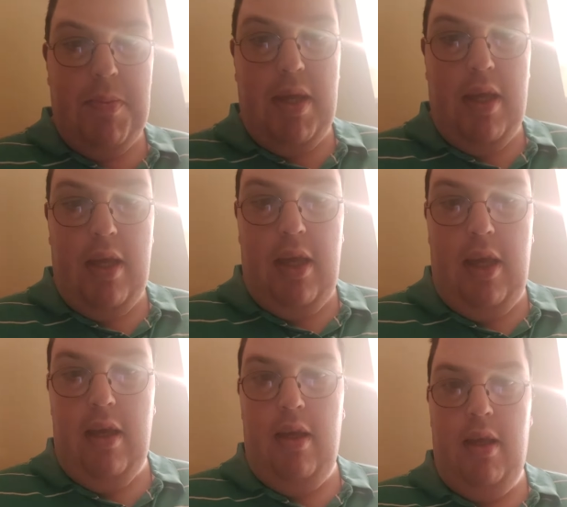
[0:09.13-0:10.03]
my
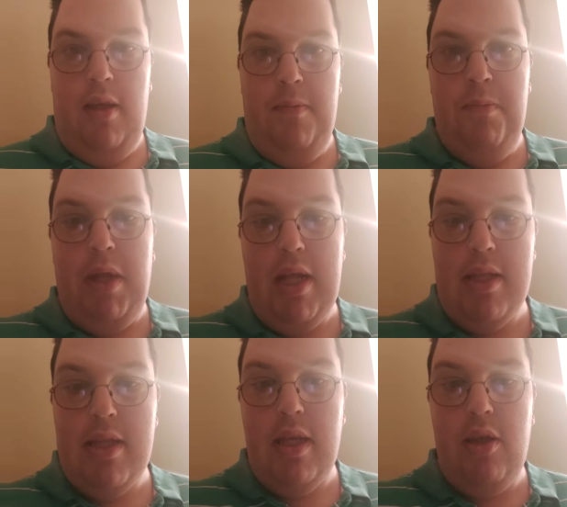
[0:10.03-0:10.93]

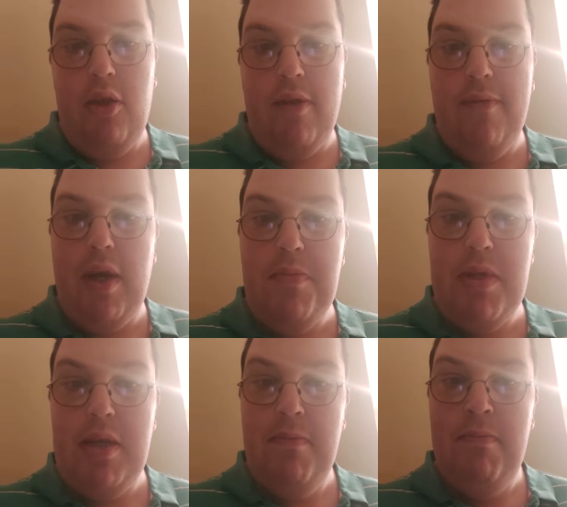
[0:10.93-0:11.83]
plans are now
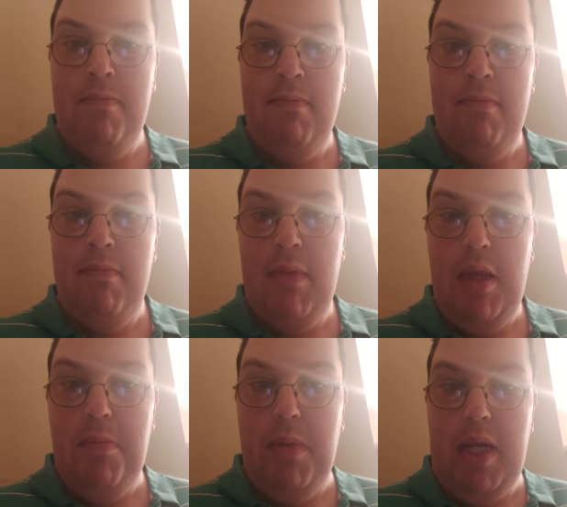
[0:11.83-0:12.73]
confirmed,
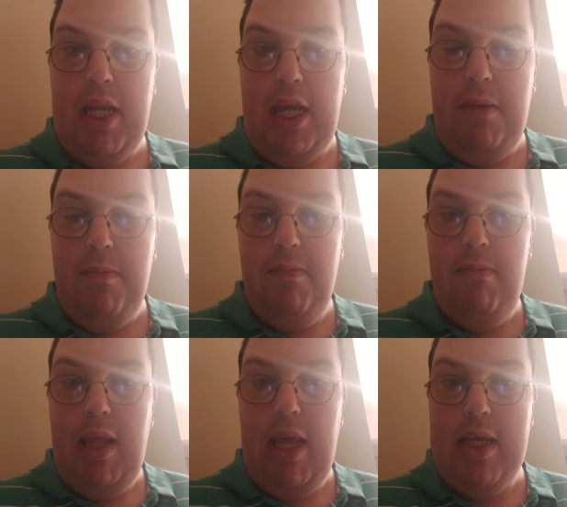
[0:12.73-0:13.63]
Monday,
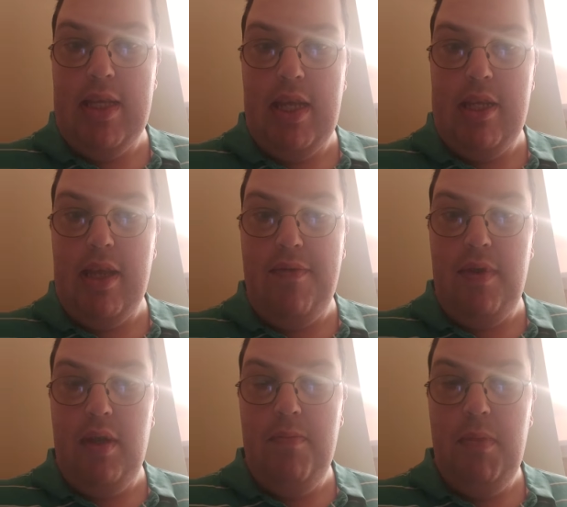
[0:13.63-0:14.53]

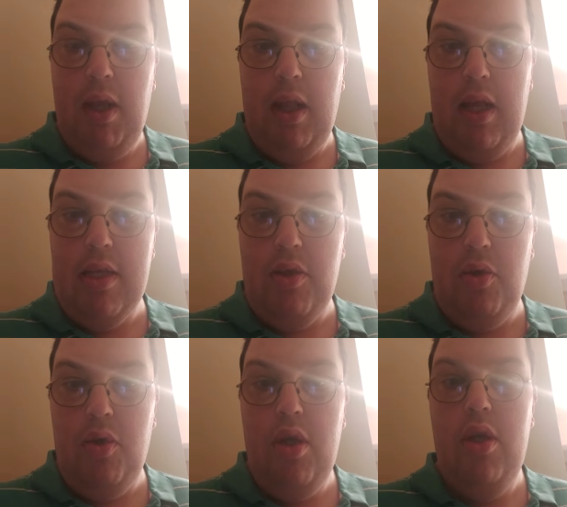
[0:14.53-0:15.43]
X37,
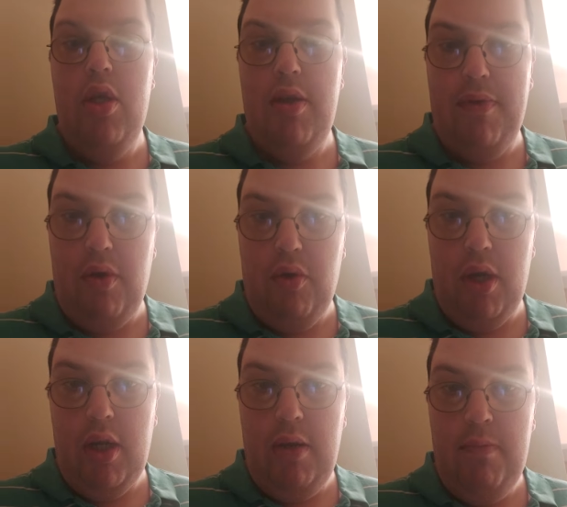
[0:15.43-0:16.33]
Glasgow to
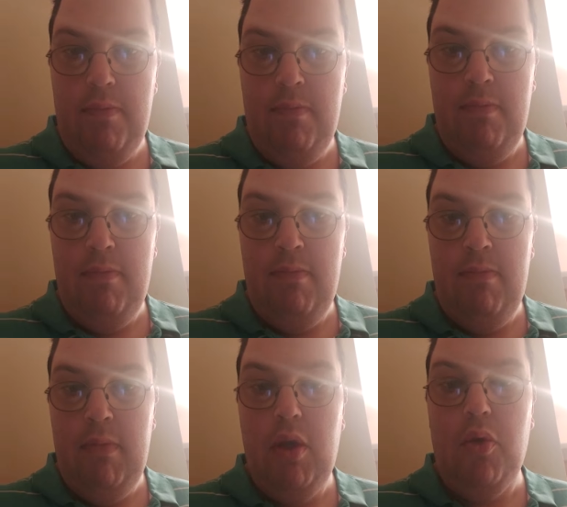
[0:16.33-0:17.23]
Falkirk,
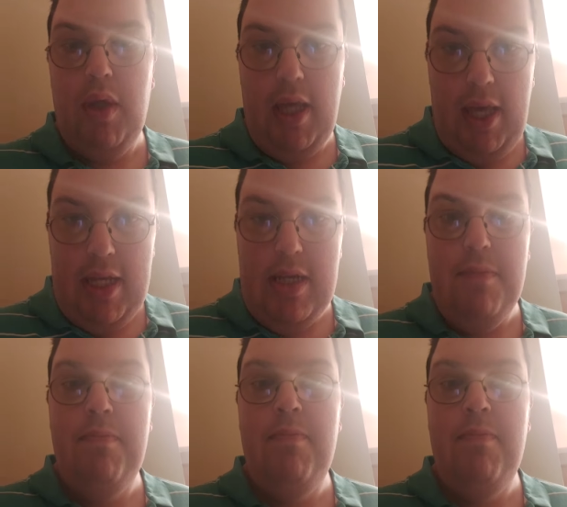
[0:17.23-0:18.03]
going ahead.